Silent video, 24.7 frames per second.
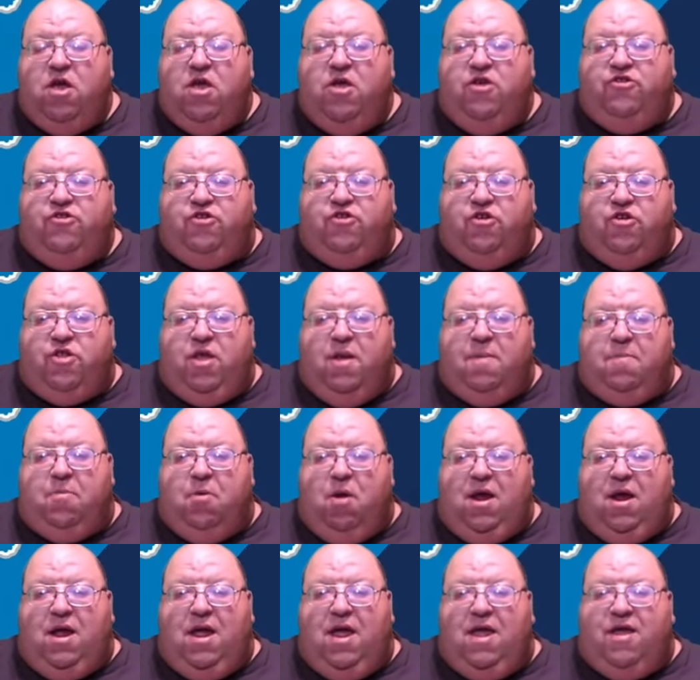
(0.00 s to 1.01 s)
so they
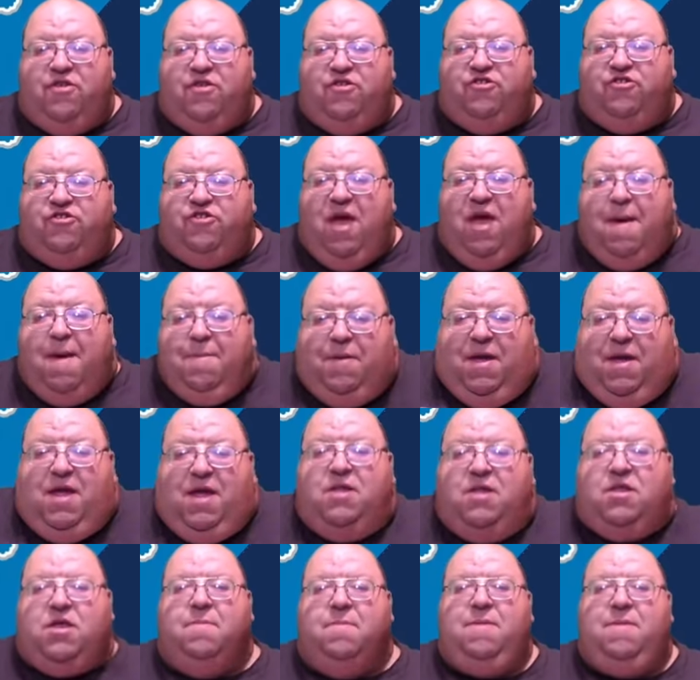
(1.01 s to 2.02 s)
bring in Zappe
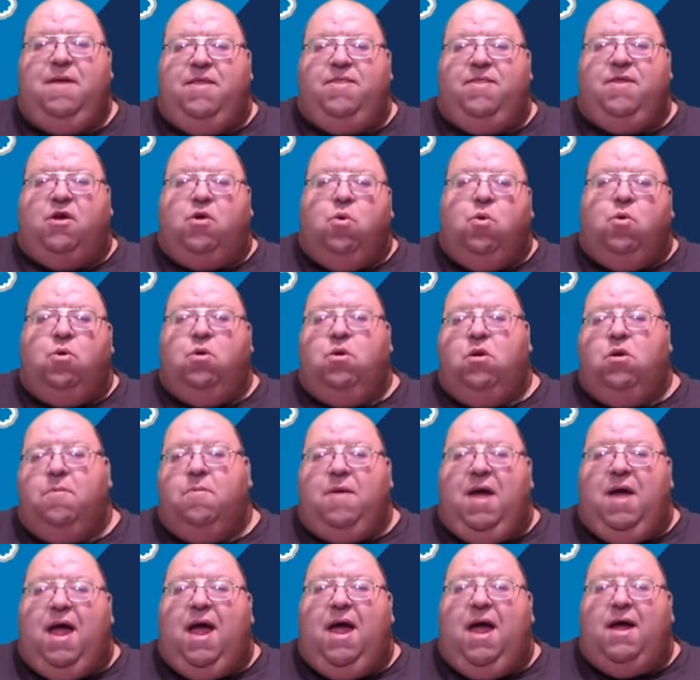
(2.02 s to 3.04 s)
to be the
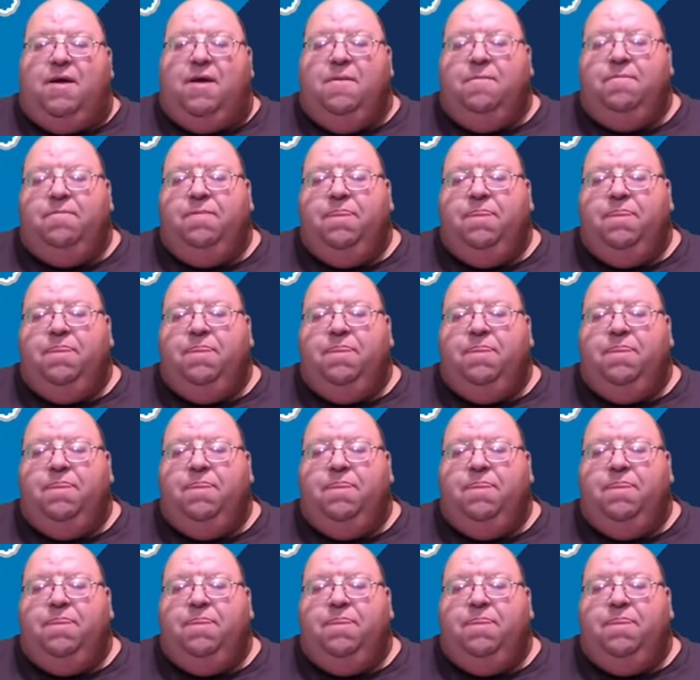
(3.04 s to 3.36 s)
quarterback